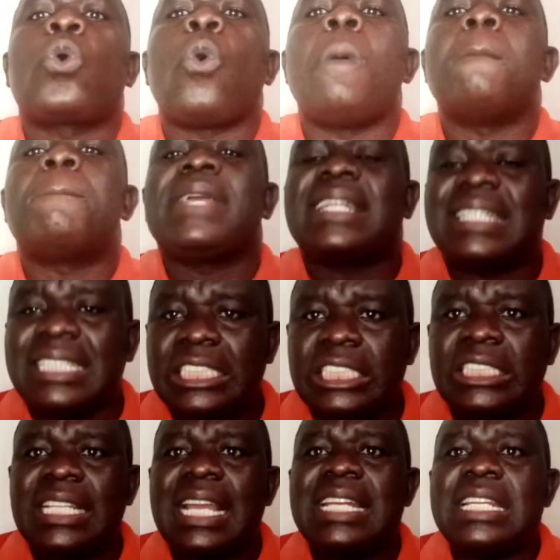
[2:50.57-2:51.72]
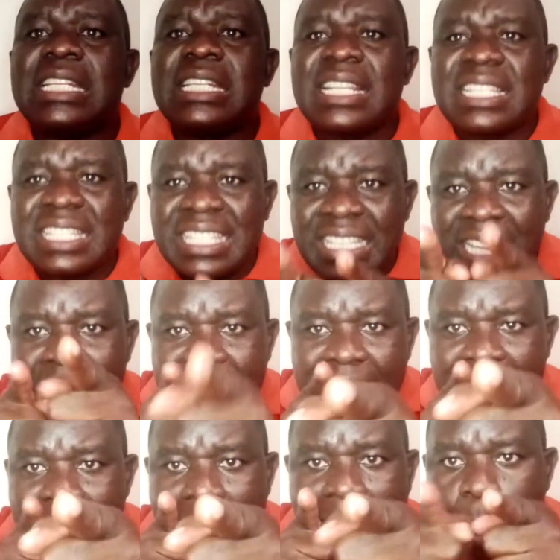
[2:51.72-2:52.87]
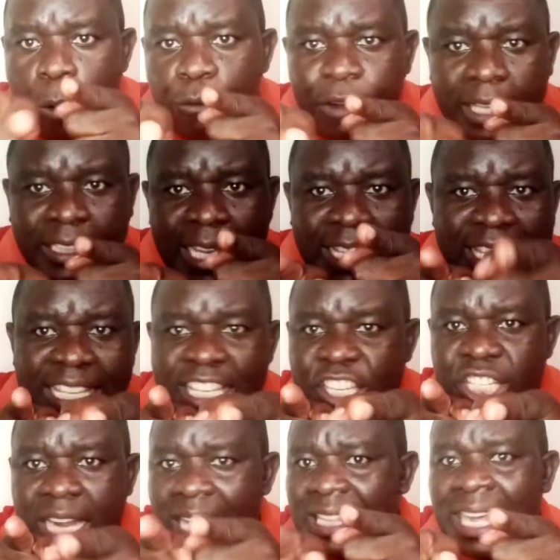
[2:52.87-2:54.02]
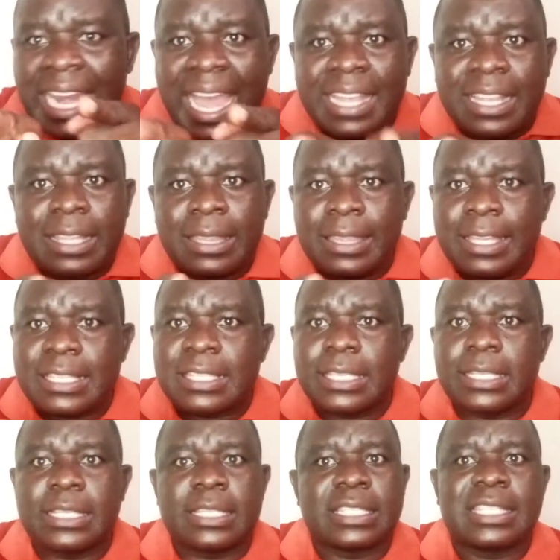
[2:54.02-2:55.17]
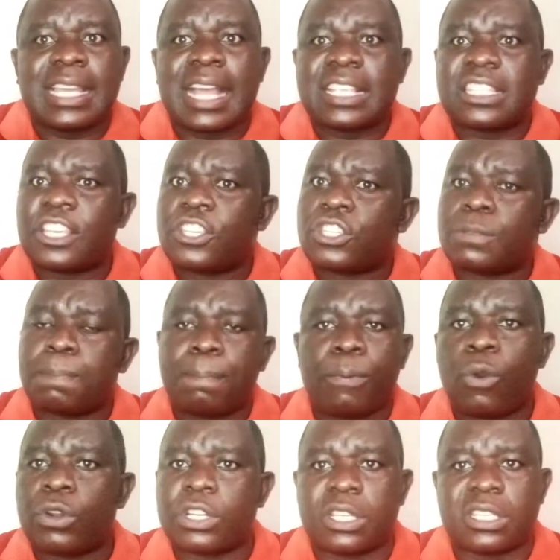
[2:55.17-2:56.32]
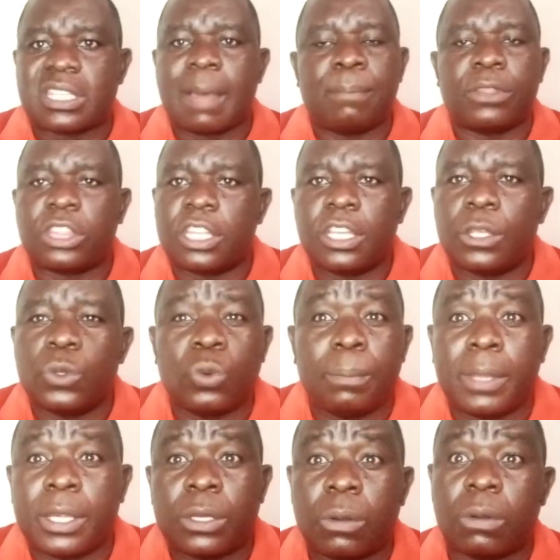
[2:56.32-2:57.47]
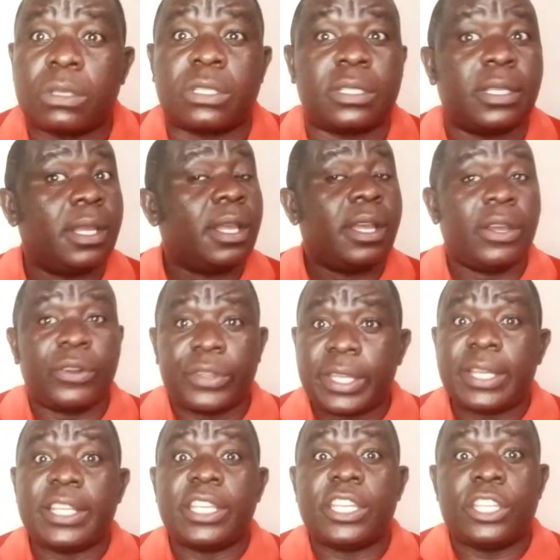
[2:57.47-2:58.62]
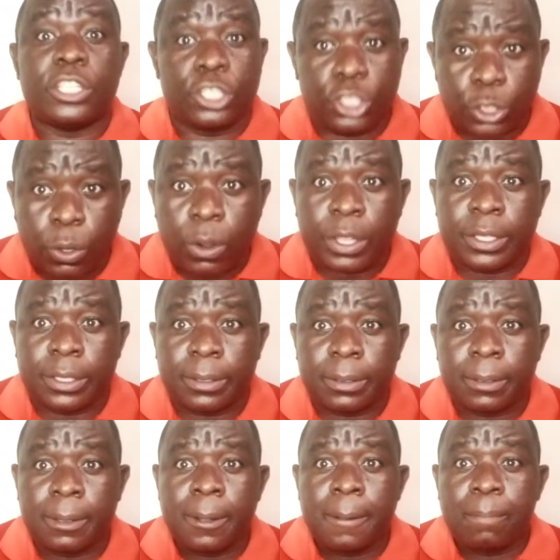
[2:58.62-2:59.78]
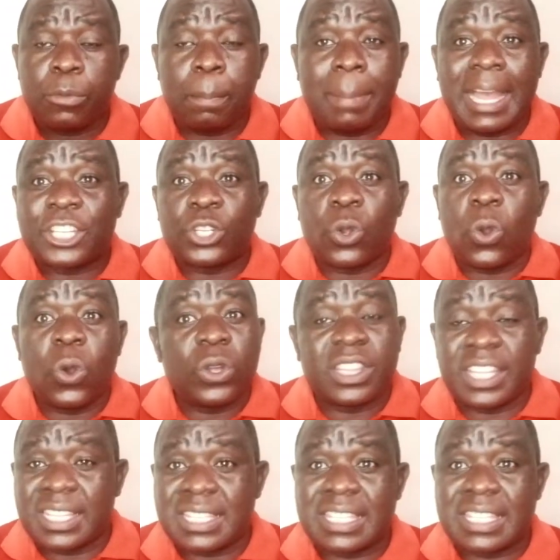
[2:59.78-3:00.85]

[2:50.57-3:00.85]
competition. It is, they are overtaking each other like this. It is just a sport, something you may not really enjoy. But all the